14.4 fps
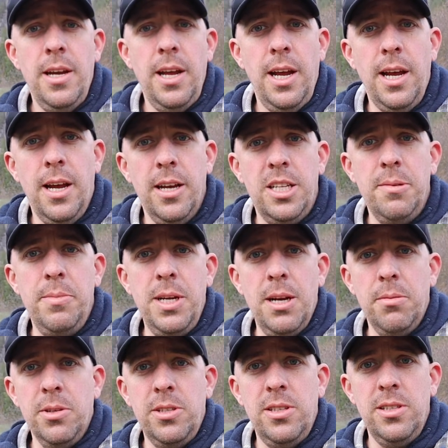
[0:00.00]
and to be
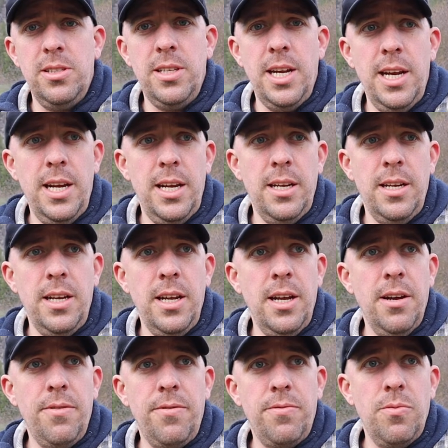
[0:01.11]
able to say
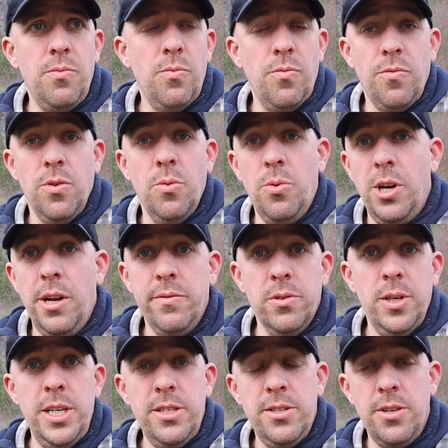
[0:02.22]
if for whatever
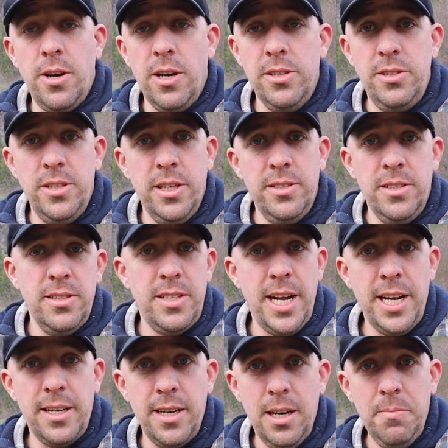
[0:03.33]
reason ours doesn't
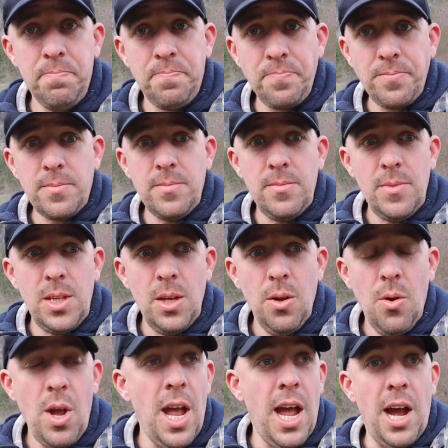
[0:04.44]
stack up,
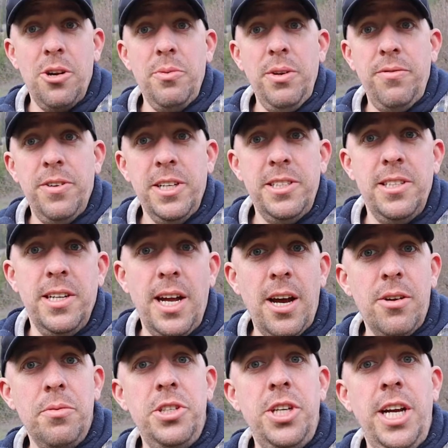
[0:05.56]
how do we fix it?
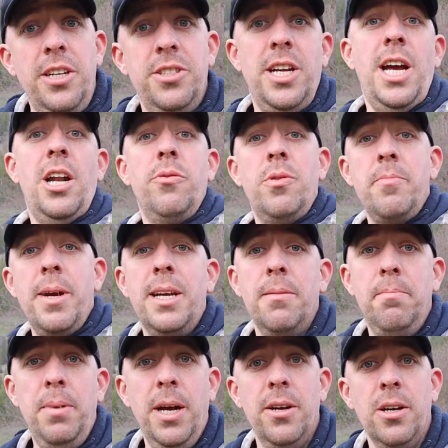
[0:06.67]
How do we change it? How do we make
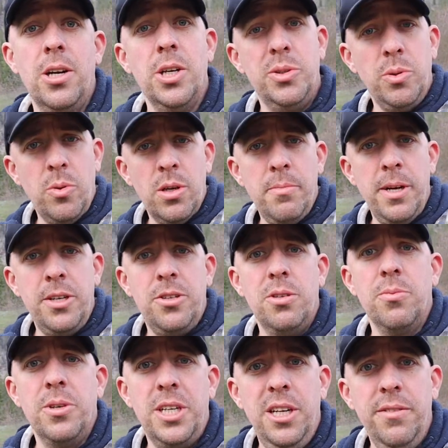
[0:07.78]
it better? Because we want to make sure
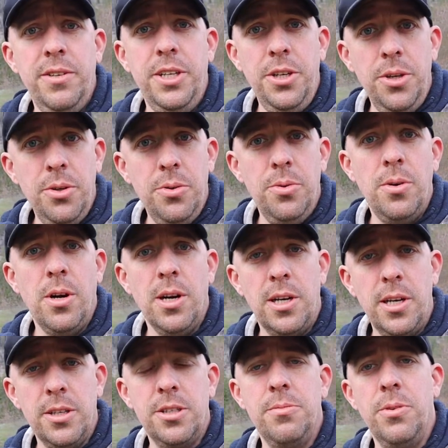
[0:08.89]
we're giving you, our
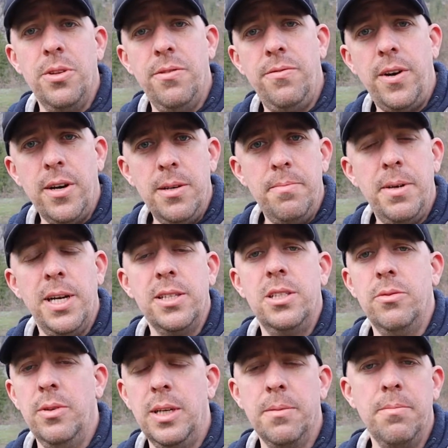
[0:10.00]
customer, the very best
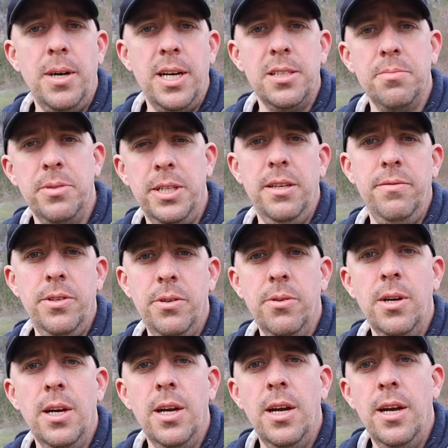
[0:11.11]
that we can possibly give you.
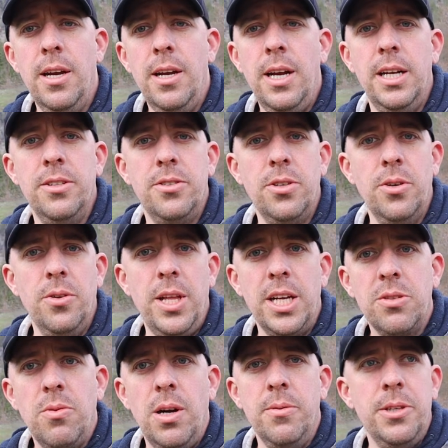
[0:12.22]
And so
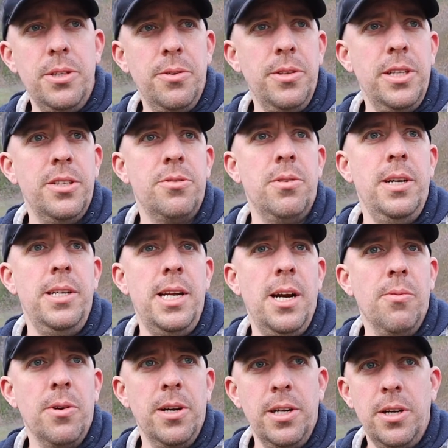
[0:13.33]
that's why we're doing this right
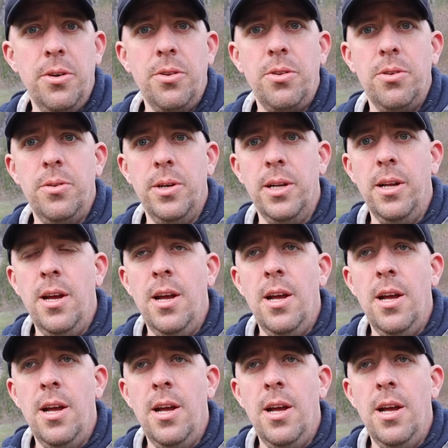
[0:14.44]
now. We're going to go through it.